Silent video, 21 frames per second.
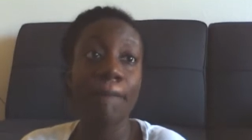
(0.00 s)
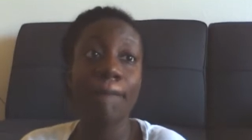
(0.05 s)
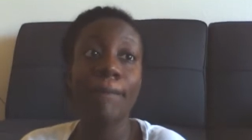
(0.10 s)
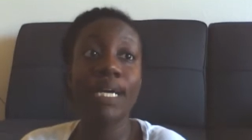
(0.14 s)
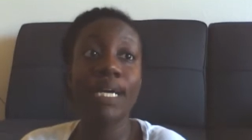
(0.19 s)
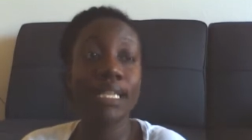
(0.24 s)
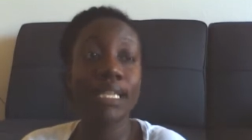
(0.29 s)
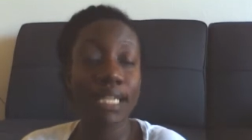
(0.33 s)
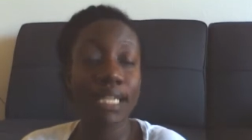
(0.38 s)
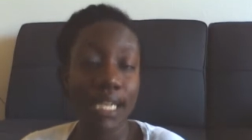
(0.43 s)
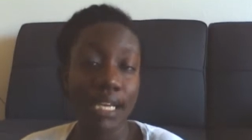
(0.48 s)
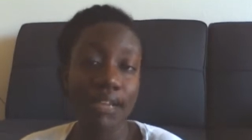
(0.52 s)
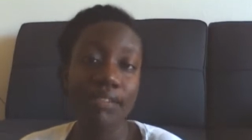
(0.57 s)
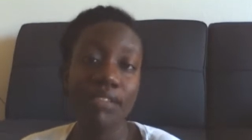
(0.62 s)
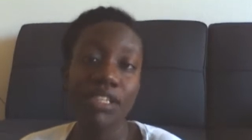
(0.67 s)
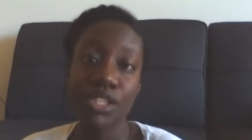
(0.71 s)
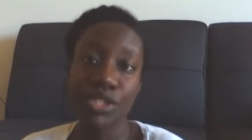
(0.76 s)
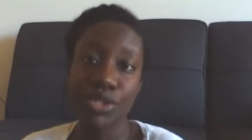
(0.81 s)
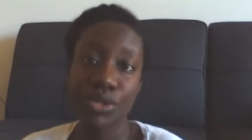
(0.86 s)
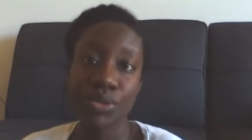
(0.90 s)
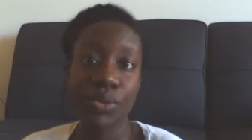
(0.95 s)
believe
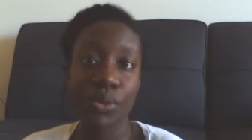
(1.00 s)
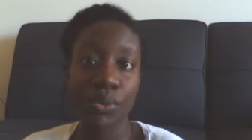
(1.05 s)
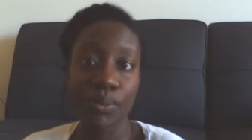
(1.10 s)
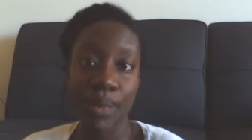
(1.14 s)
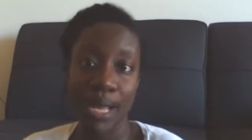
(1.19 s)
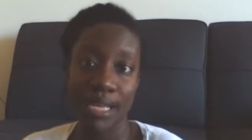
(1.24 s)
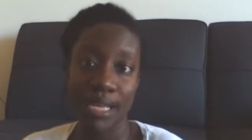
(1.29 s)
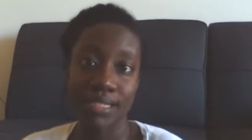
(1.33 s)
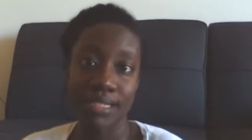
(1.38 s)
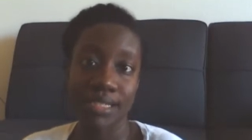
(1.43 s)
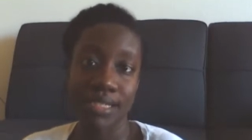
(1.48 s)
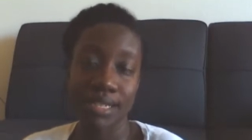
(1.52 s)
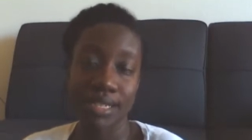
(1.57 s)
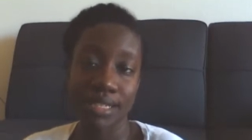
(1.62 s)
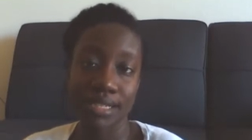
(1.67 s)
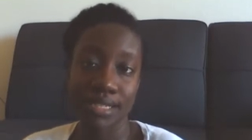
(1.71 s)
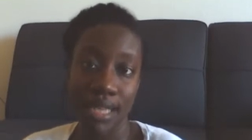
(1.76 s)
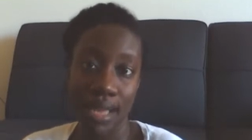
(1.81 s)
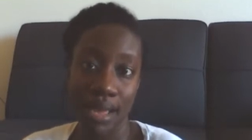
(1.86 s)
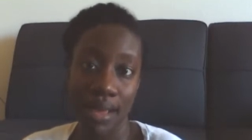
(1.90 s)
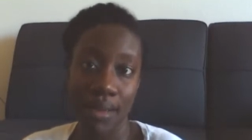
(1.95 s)
that you will pass the
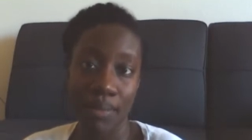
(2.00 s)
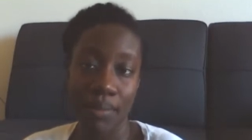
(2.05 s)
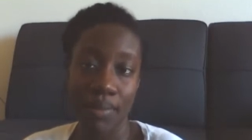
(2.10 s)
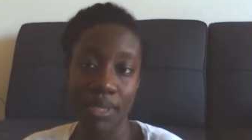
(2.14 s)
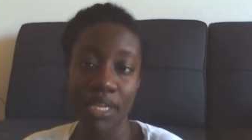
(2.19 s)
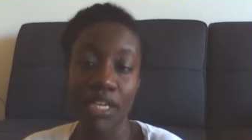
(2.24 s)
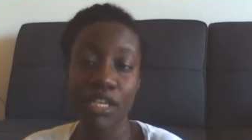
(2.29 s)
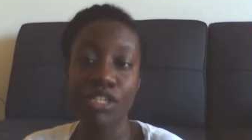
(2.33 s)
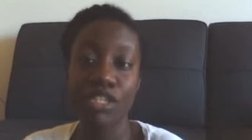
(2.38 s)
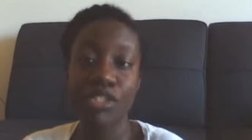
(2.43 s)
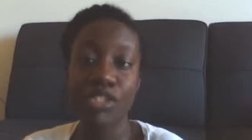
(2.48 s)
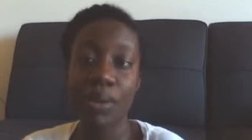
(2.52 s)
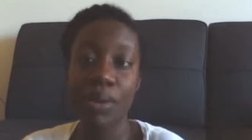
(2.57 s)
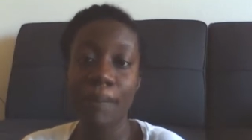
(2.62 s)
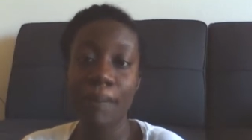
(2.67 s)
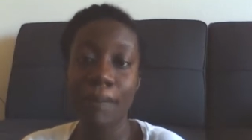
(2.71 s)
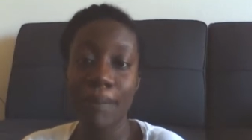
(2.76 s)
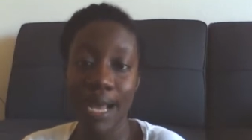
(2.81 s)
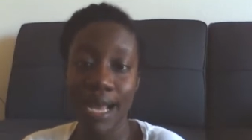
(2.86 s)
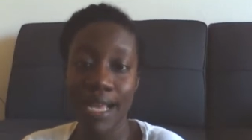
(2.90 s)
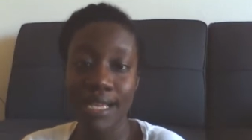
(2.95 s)
exam, because your
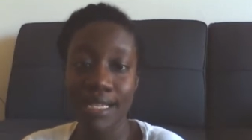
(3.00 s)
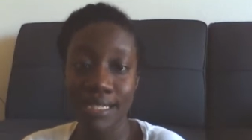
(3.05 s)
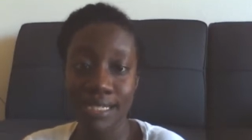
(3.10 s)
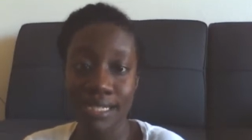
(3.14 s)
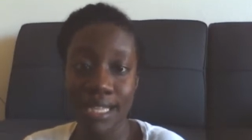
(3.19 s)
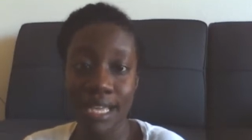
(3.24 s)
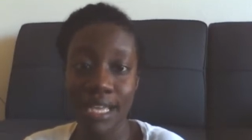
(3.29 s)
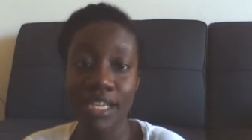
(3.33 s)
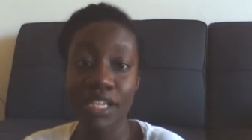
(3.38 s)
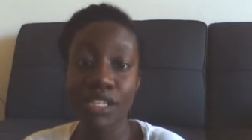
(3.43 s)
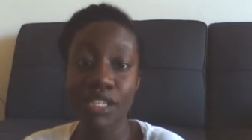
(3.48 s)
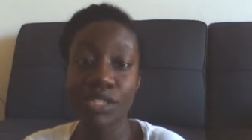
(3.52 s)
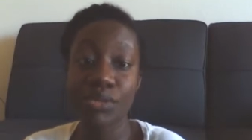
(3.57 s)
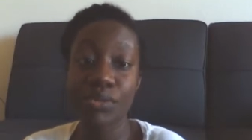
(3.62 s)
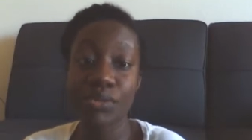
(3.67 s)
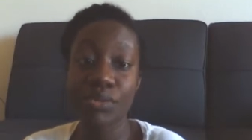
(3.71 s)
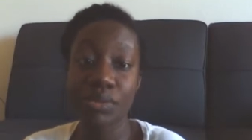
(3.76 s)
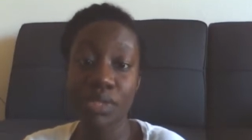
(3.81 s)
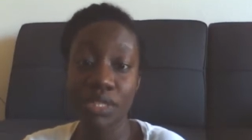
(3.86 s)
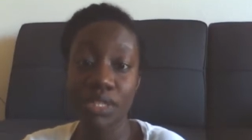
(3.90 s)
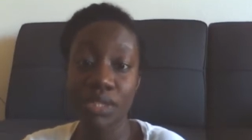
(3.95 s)
mindset is
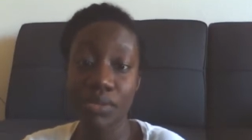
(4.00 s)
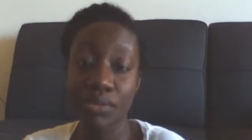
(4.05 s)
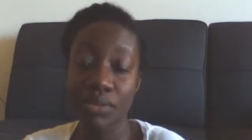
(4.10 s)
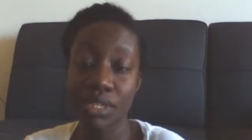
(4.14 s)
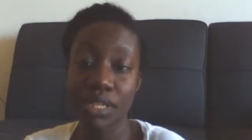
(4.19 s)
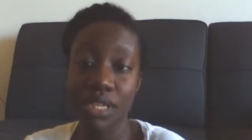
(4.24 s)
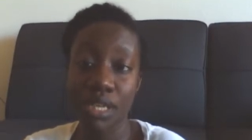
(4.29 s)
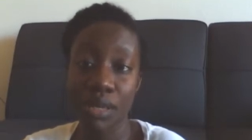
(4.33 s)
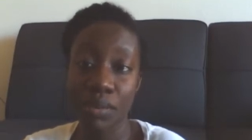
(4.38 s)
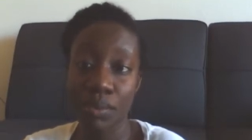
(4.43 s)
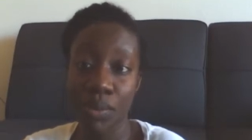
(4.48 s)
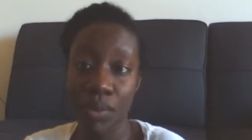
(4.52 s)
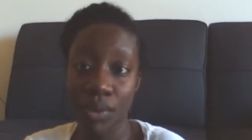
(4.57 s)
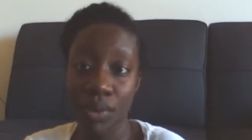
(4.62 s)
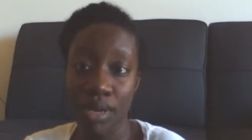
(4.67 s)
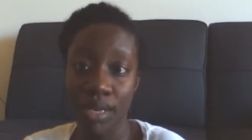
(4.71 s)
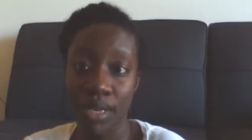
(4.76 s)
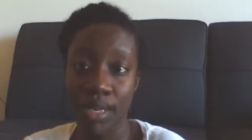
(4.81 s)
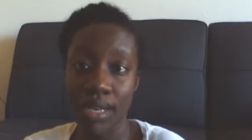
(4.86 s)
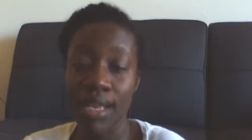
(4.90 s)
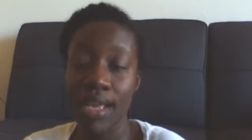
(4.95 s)
really, really
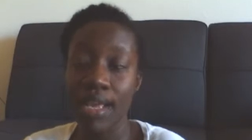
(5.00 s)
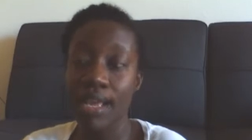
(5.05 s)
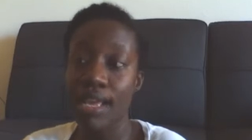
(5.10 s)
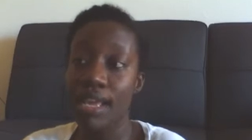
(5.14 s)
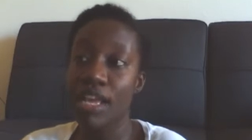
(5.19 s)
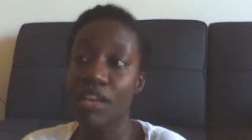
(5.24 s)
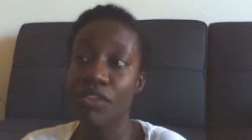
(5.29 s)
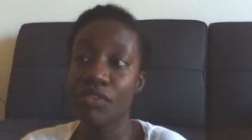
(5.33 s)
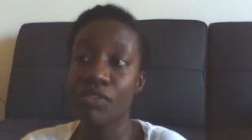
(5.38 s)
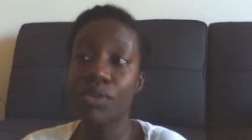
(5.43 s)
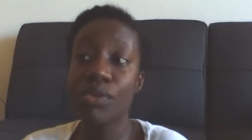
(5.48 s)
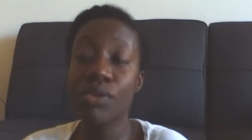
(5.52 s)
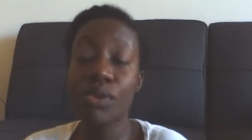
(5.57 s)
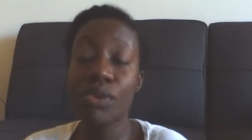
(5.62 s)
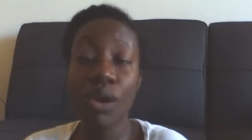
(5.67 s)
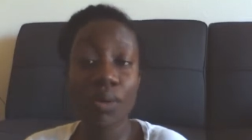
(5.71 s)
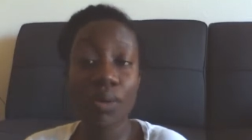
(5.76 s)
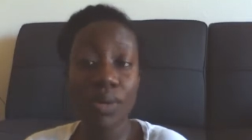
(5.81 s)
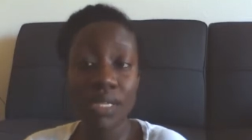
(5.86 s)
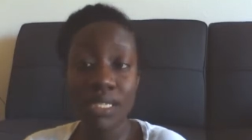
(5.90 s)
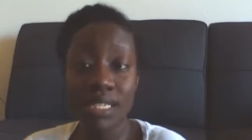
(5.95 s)
important. If you
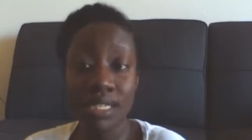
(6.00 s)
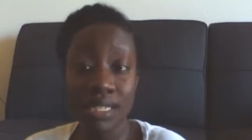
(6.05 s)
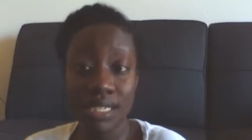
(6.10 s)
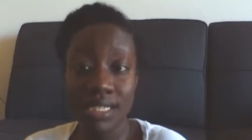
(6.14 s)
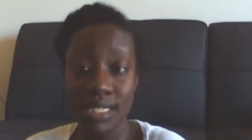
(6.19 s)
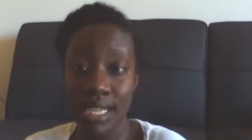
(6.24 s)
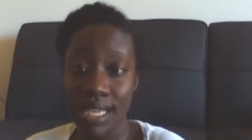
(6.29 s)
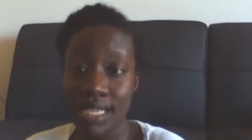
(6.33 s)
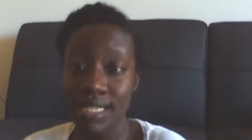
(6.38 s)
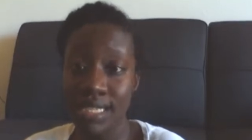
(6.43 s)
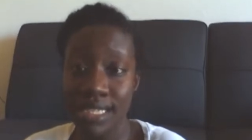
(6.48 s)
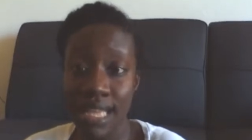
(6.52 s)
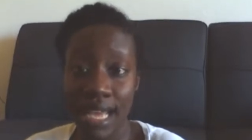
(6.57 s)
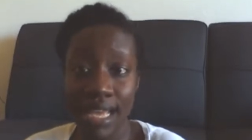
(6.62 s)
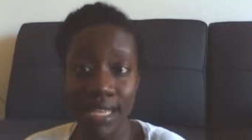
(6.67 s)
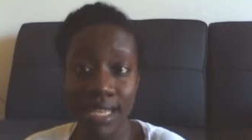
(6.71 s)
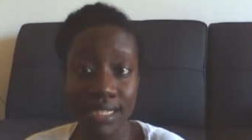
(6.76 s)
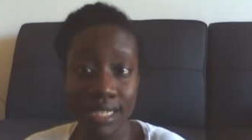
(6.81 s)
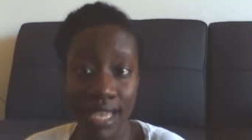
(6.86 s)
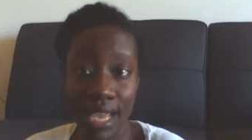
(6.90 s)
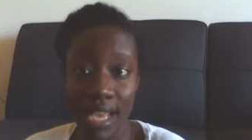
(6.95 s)
go into the test
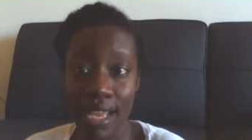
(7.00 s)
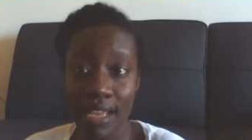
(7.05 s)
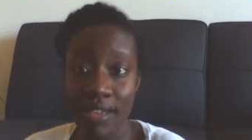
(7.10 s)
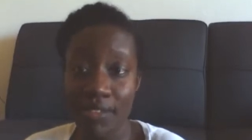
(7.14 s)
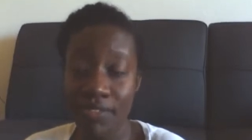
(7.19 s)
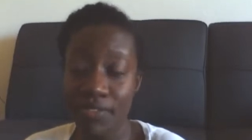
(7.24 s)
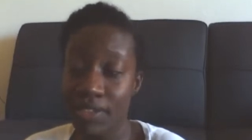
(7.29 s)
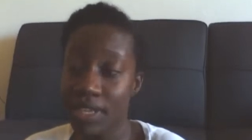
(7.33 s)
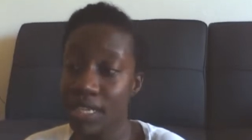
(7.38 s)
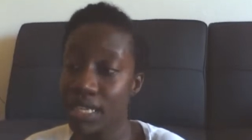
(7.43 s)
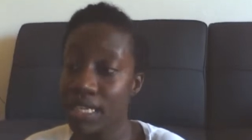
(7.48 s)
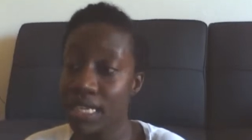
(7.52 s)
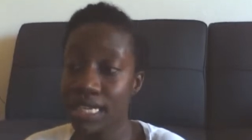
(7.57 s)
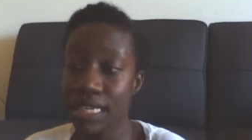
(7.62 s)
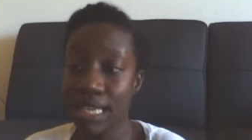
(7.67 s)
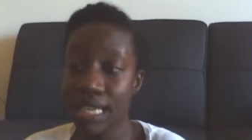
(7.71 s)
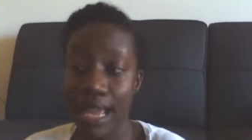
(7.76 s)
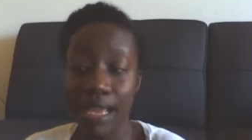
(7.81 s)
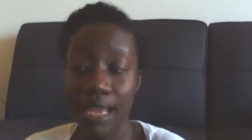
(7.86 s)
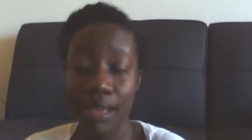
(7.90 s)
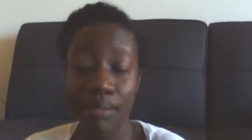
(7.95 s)
that day feeling
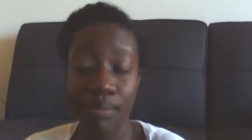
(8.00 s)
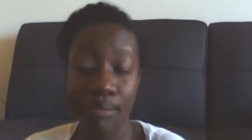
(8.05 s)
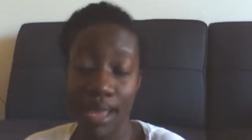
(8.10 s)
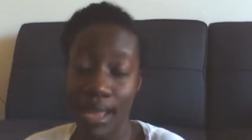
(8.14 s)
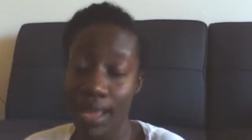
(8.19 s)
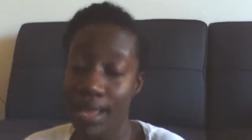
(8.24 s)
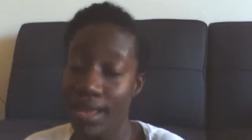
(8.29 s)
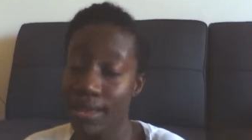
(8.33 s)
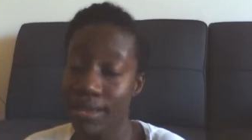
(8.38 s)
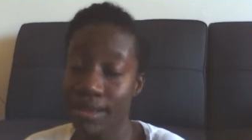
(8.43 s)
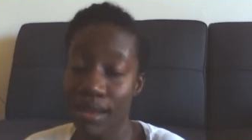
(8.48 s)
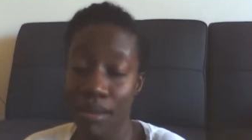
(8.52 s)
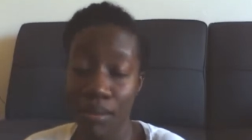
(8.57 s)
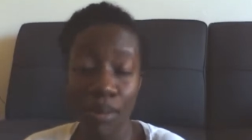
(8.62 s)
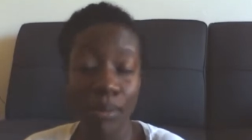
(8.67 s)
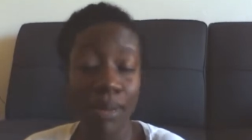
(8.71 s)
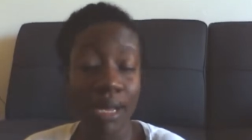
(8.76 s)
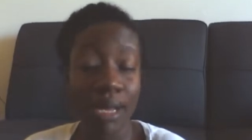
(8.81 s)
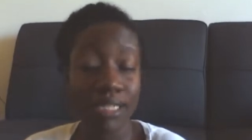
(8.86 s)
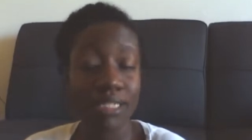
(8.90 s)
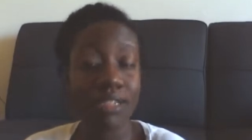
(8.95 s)
like, man, I'm
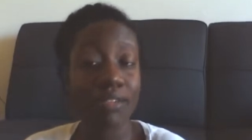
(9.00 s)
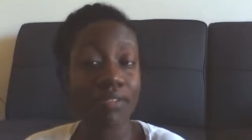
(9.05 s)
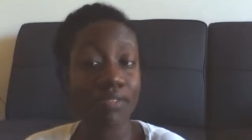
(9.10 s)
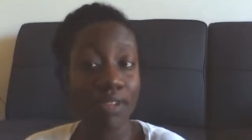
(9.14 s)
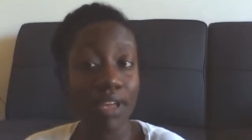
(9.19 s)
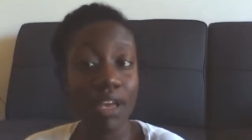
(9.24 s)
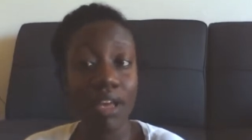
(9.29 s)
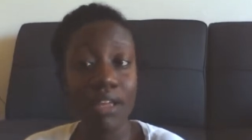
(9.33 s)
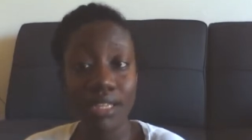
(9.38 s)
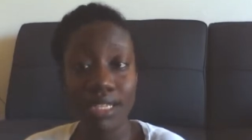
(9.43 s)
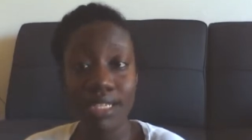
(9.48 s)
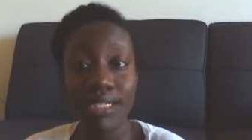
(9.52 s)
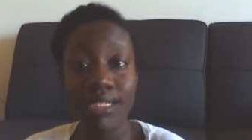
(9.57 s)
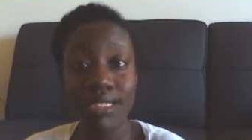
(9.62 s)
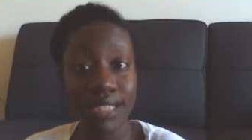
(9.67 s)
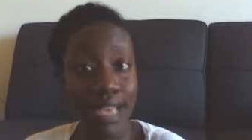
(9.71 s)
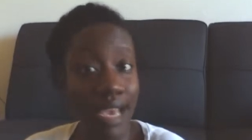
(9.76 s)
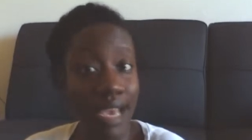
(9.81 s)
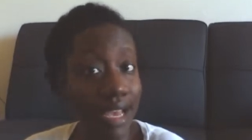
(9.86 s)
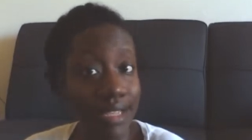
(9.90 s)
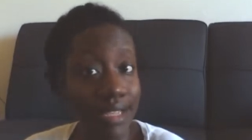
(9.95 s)
about to fail this
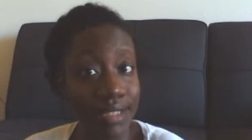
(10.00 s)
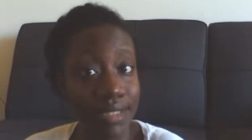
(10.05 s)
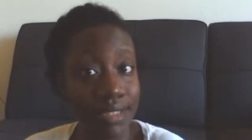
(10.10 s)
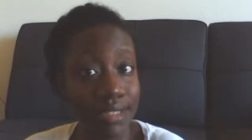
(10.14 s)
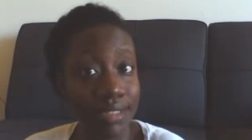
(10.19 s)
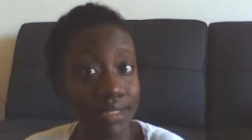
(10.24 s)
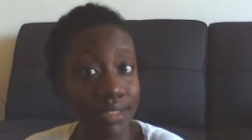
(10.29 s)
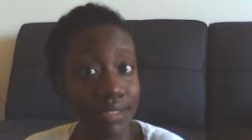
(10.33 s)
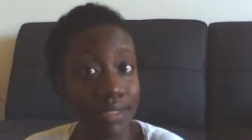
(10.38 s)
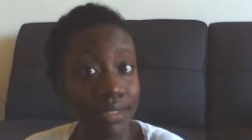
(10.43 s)
test,